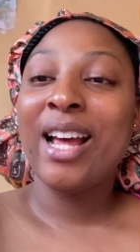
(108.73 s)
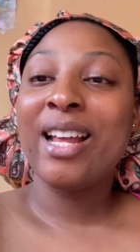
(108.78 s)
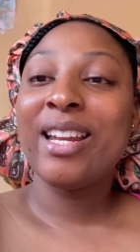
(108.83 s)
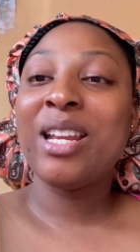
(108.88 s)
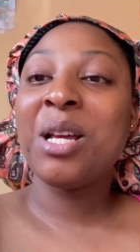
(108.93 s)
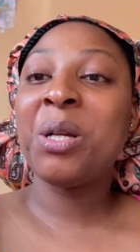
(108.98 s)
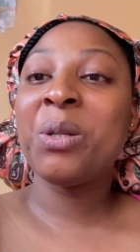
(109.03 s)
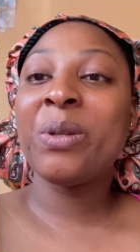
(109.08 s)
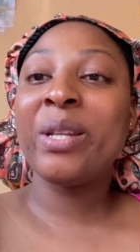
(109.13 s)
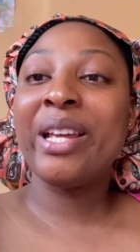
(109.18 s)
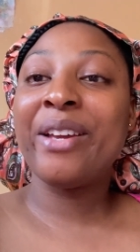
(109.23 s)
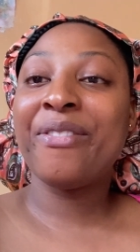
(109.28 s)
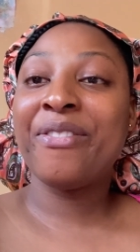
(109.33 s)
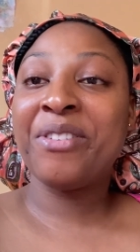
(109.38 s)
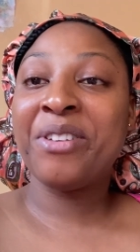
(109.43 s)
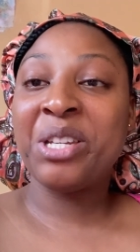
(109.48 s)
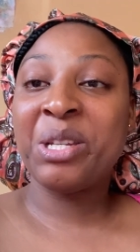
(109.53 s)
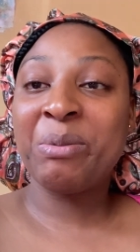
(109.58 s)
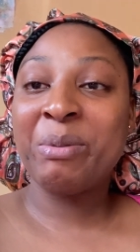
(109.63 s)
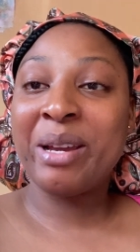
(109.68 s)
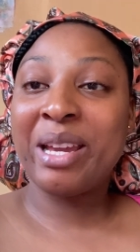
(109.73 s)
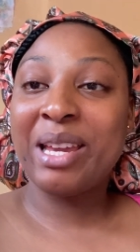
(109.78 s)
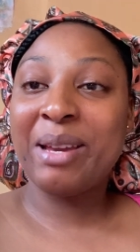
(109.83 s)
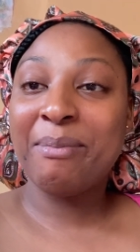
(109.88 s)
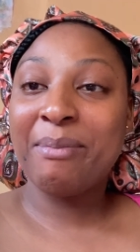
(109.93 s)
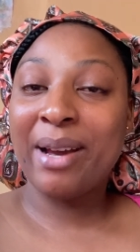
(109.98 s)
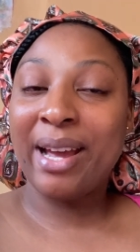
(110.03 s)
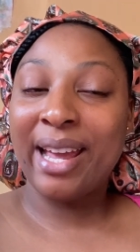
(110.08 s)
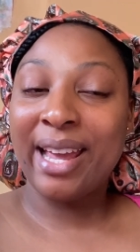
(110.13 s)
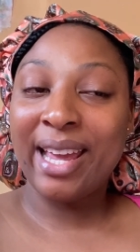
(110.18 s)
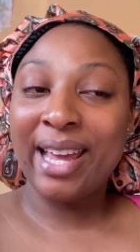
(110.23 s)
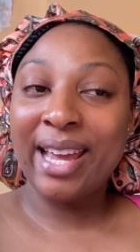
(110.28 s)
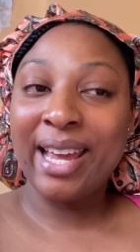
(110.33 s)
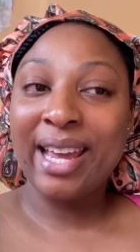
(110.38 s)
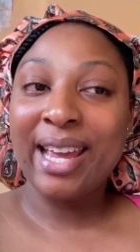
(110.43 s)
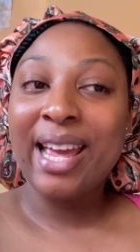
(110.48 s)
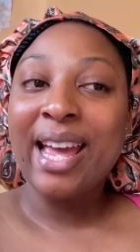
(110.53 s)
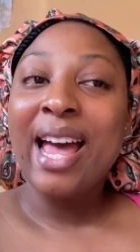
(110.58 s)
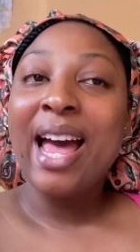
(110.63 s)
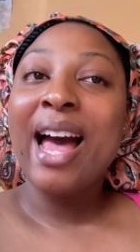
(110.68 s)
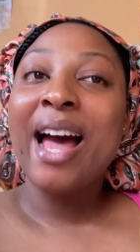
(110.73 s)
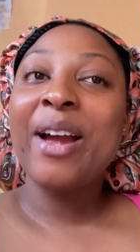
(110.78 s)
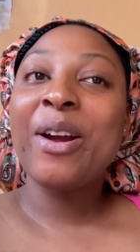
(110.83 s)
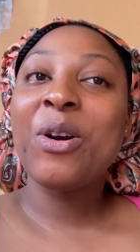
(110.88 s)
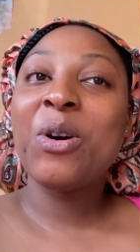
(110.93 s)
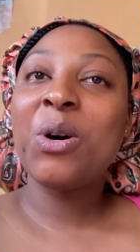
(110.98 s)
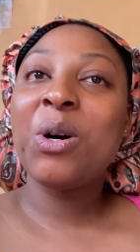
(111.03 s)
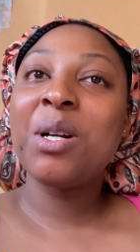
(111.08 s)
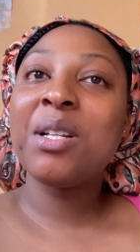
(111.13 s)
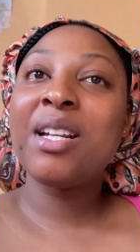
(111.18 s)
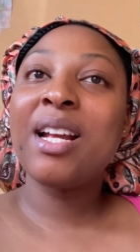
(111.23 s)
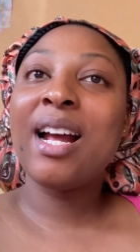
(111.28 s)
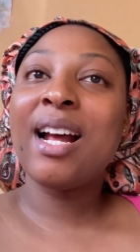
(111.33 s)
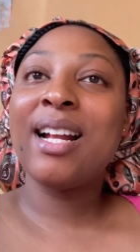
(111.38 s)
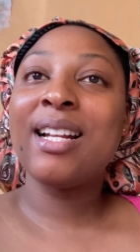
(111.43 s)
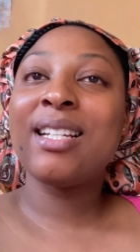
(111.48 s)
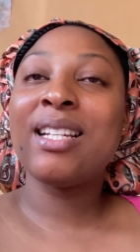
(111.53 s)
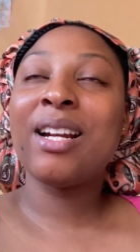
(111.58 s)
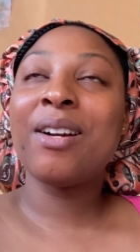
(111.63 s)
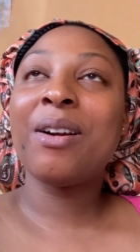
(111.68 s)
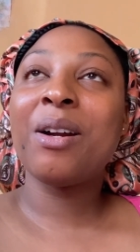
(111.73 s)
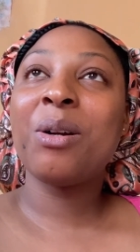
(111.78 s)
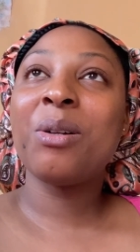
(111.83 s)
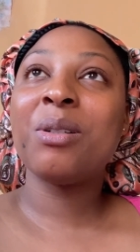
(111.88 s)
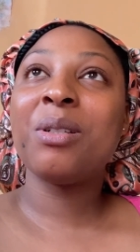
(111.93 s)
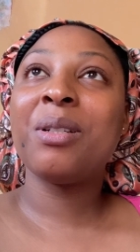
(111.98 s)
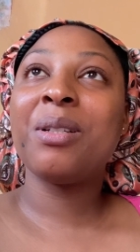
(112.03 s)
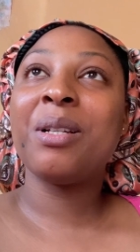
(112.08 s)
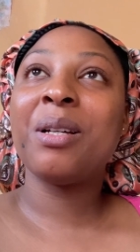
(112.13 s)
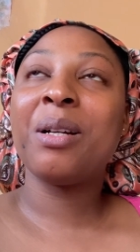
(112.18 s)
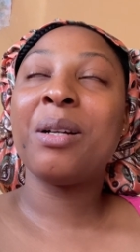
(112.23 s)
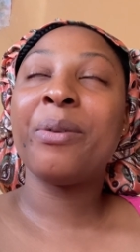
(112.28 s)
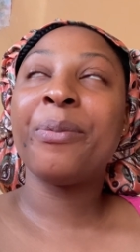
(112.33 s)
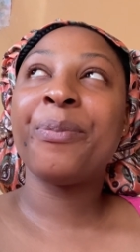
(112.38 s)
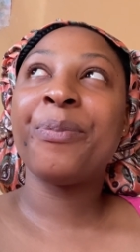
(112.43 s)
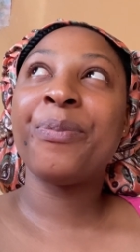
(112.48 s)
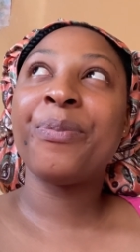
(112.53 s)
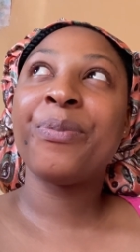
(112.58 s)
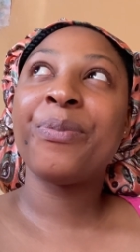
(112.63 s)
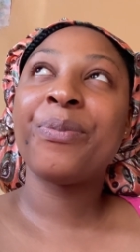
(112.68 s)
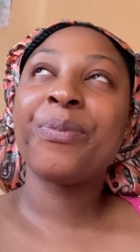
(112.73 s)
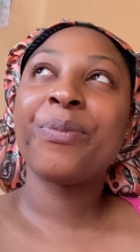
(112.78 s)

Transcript: that was when i finished making my hair i called that at around um